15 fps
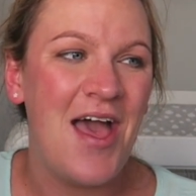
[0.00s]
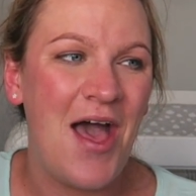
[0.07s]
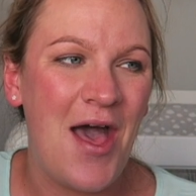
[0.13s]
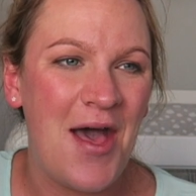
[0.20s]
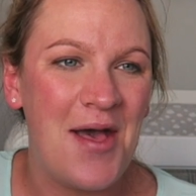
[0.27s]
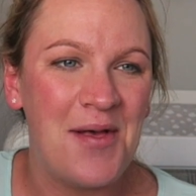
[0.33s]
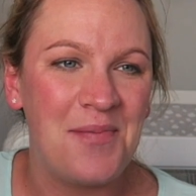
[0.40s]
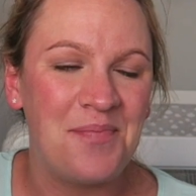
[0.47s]

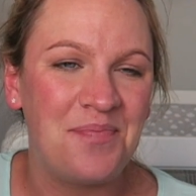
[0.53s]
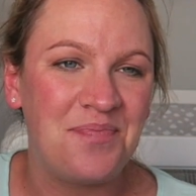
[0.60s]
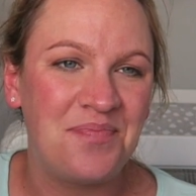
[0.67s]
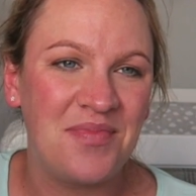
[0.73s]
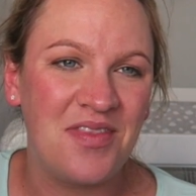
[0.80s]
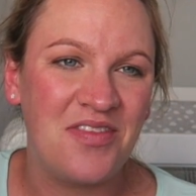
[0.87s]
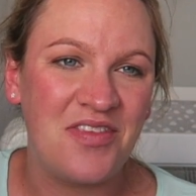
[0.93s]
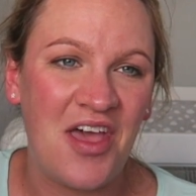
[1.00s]

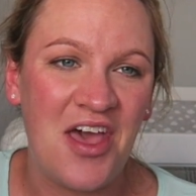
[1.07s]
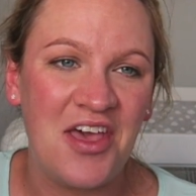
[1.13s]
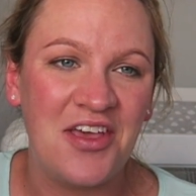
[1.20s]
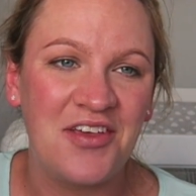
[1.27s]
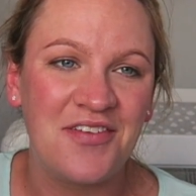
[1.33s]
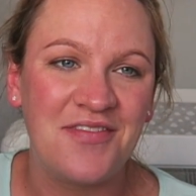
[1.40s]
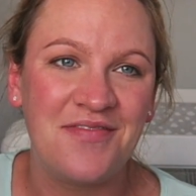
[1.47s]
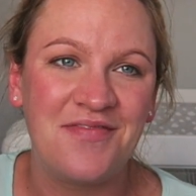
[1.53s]
So
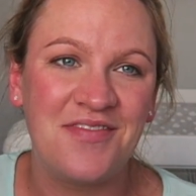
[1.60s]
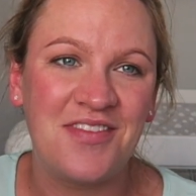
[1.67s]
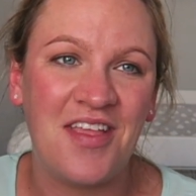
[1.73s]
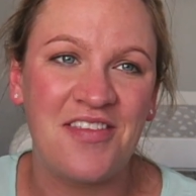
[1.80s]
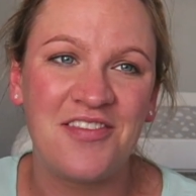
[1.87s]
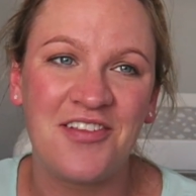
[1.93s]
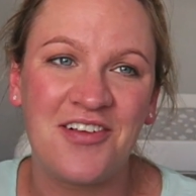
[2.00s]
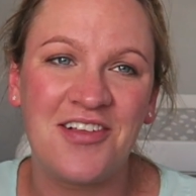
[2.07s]
it
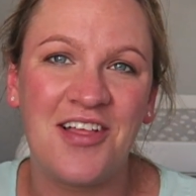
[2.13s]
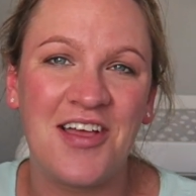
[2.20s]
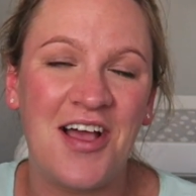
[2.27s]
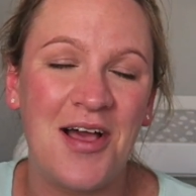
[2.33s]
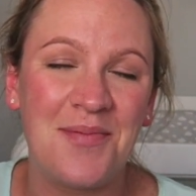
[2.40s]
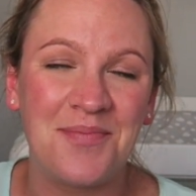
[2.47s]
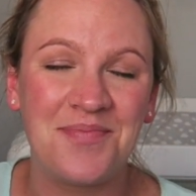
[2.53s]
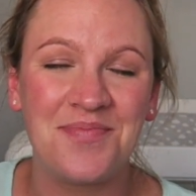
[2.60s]
doesn't look like
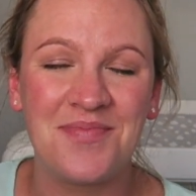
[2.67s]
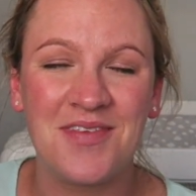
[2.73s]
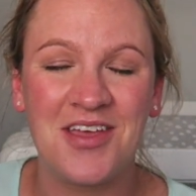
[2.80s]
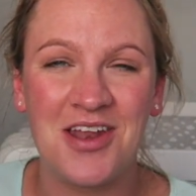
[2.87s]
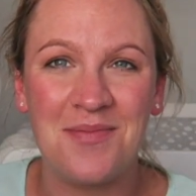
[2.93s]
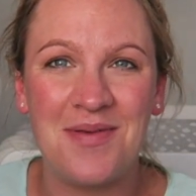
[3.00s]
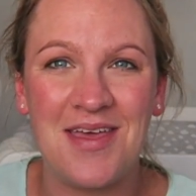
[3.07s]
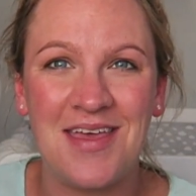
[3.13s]
I'm
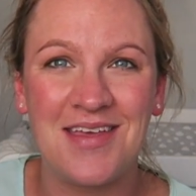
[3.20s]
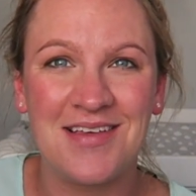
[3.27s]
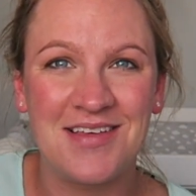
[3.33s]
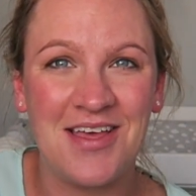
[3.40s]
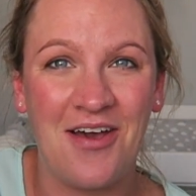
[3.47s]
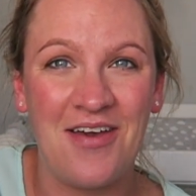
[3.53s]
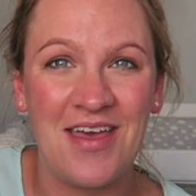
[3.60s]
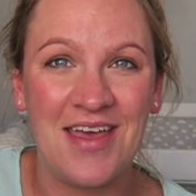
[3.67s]
going to be
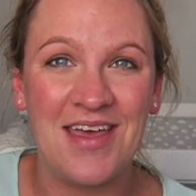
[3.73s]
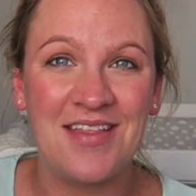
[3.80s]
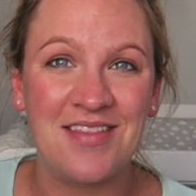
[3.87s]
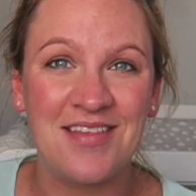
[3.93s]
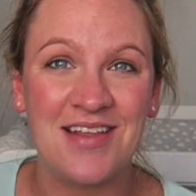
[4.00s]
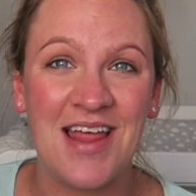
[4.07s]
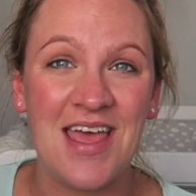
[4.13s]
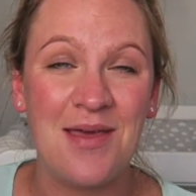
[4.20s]
going
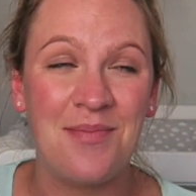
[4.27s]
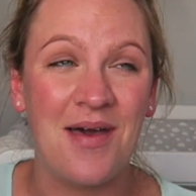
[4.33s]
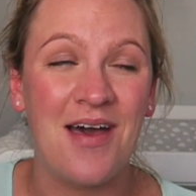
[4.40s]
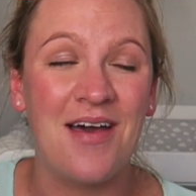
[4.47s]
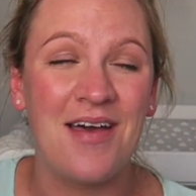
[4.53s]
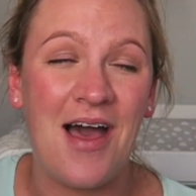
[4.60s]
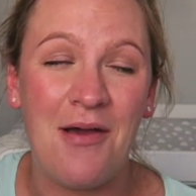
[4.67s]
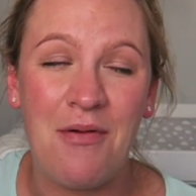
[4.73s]
into
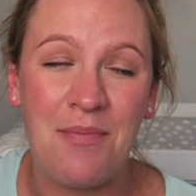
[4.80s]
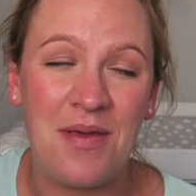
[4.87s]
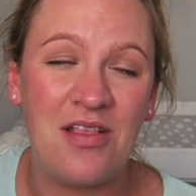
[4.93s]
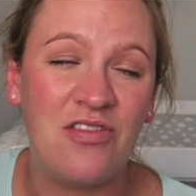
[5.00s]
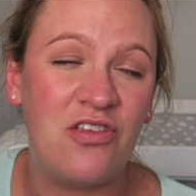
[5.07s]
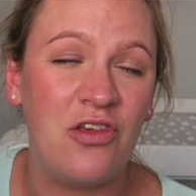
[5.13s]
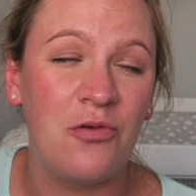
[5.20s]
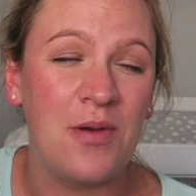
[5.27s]
labour. I would be
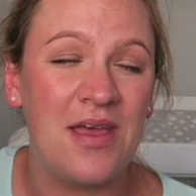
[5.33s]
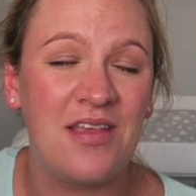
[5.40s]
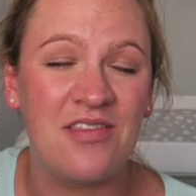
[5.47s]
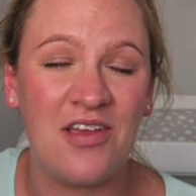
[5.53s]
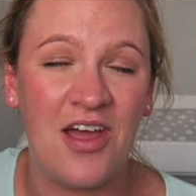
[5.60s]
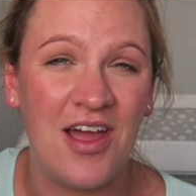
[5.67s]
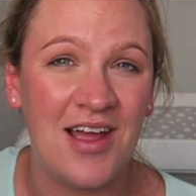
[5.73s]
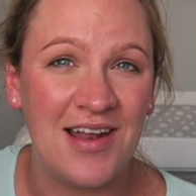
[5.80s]
2
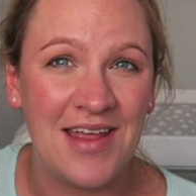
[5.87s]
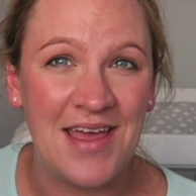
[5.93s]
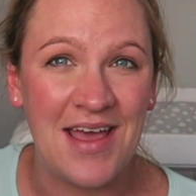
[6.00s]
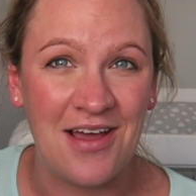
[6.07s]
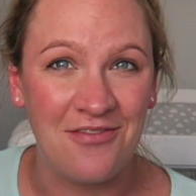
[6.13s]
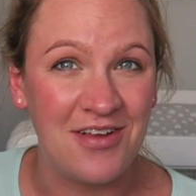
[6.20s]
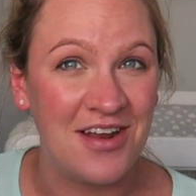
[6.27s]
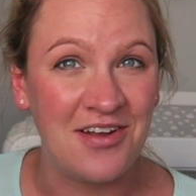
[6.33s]
weeks
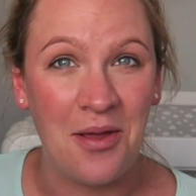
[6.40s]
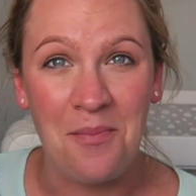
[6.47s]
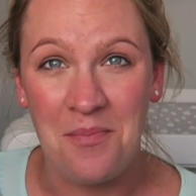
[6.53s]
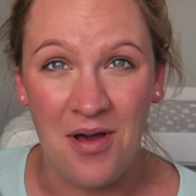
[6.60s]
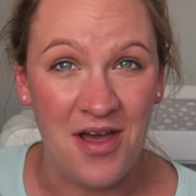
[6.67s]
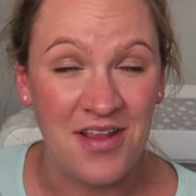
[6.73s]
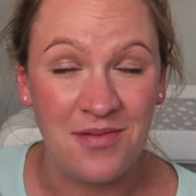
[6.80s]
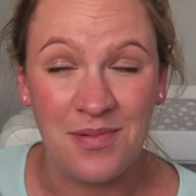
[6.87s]
early. I really don't
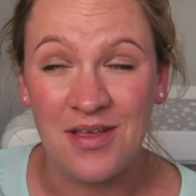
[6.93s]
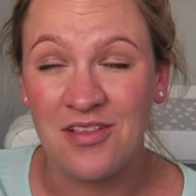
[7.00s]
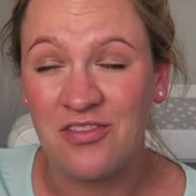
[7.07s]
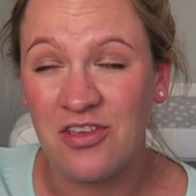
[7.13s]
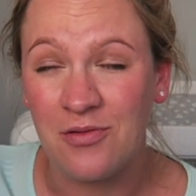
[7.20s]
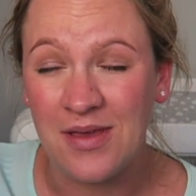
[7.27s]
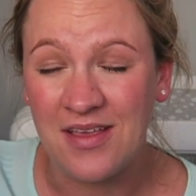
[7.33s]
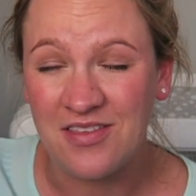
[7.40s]
mind being
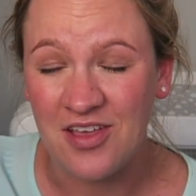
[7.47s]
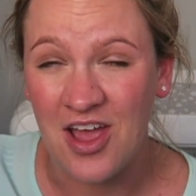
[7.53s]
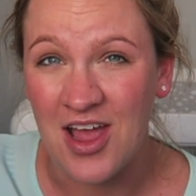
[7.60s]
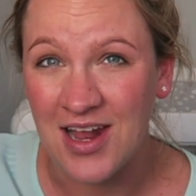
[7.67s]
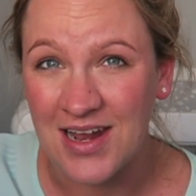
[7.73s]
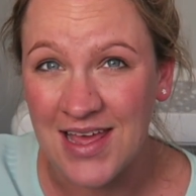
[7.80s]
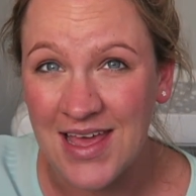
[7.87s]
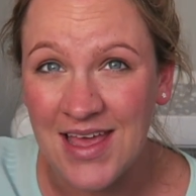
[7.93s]
2 weeks
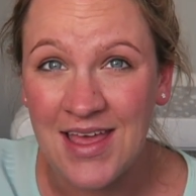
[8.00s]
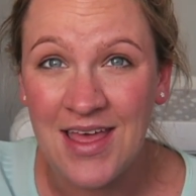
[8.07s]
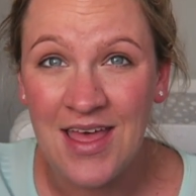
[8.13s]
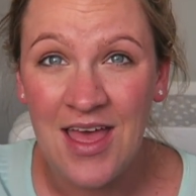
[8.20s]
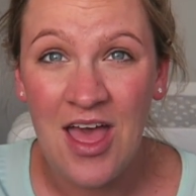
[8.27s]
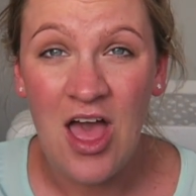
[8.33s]
early.